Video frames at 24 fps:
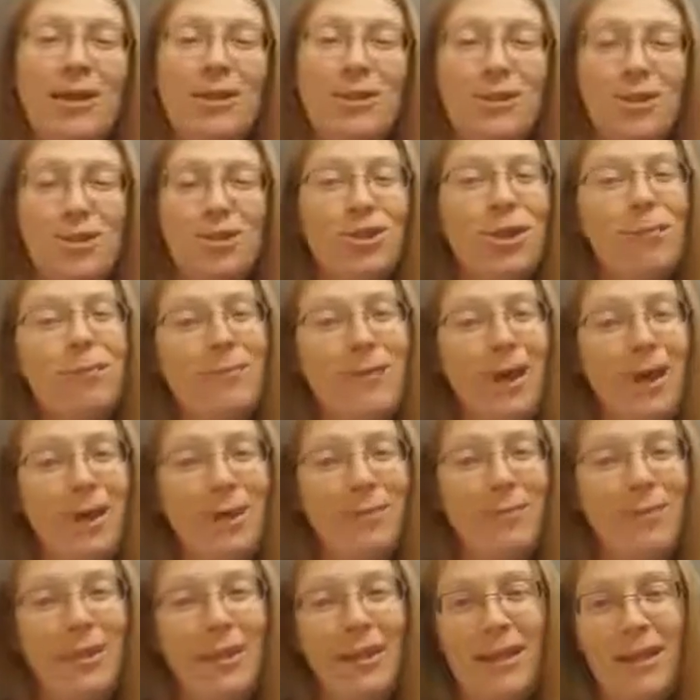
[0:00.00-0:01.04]
just jumped out
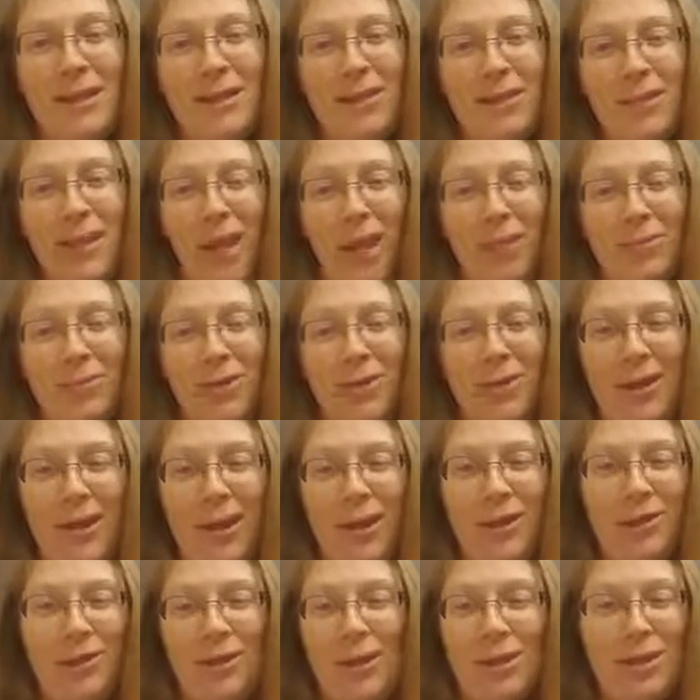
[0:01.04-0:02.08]
at me in this chapter that
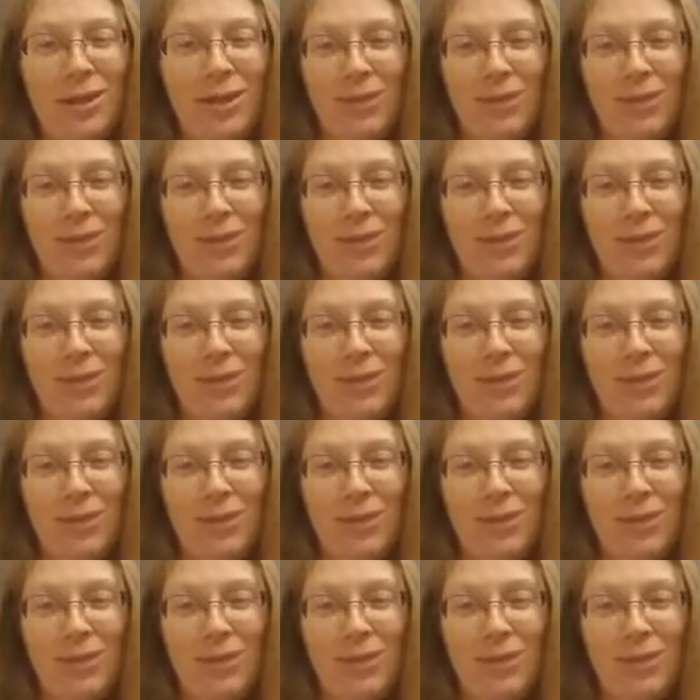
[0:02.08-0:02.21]
I wanted